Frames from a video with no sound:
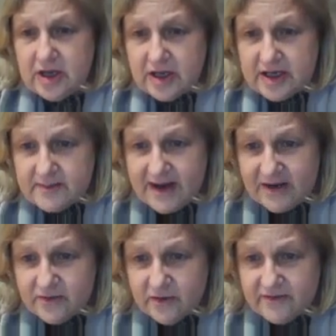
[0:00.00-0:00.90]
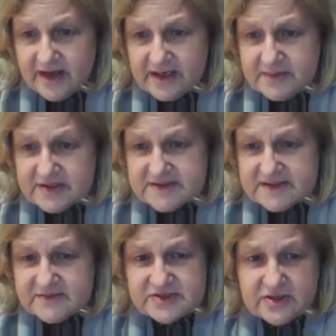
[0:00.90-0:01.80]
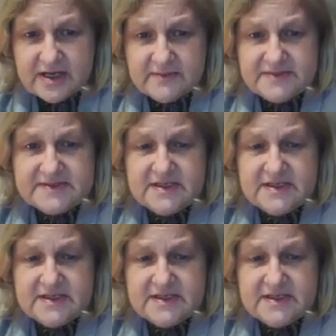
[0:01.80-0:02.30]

amount on there, because sometimes